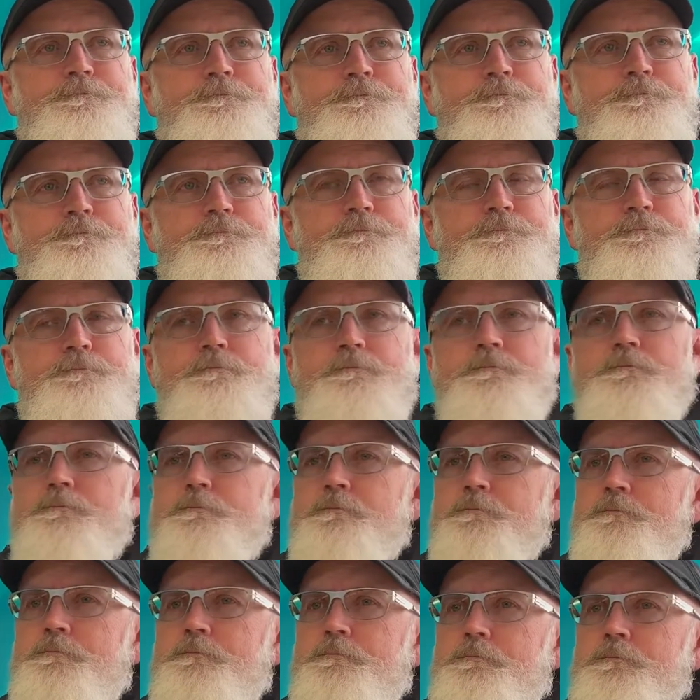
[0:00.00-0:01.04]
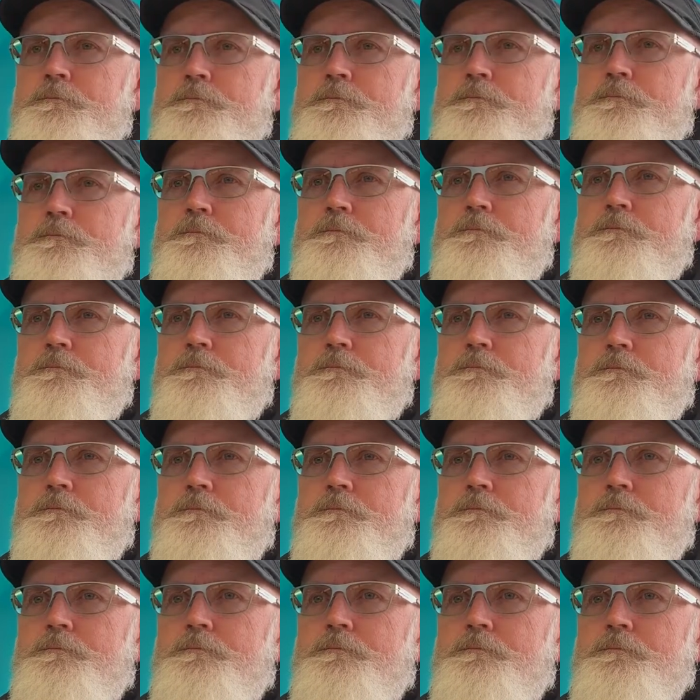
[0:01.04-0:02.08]
Do you have like a go-to set
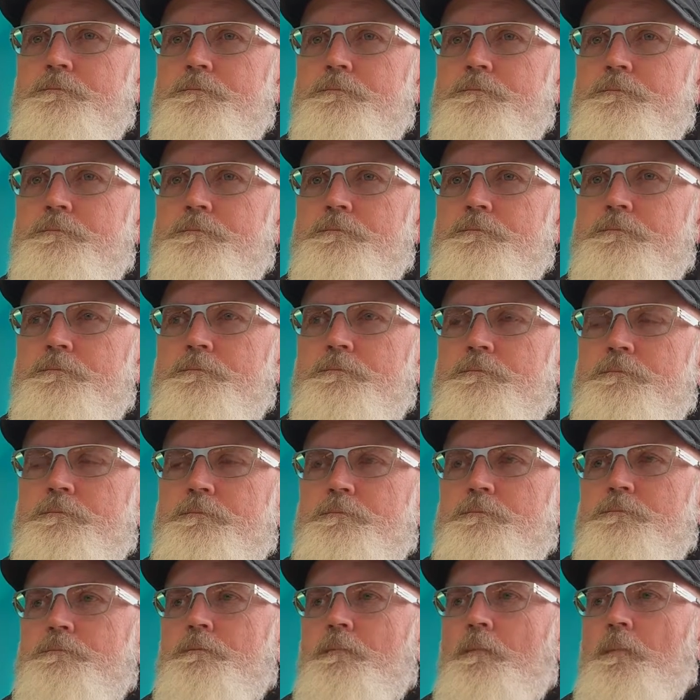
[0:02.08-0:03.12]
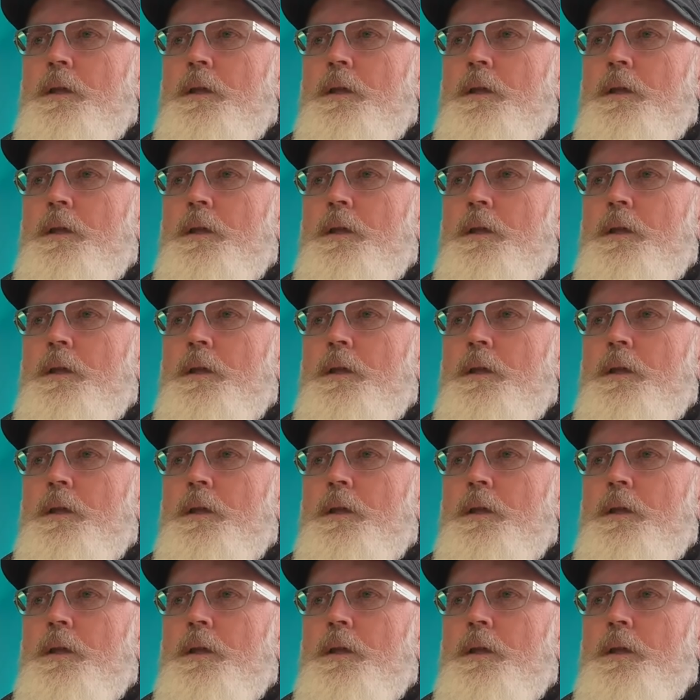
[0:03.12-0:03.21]
of consultants that you use?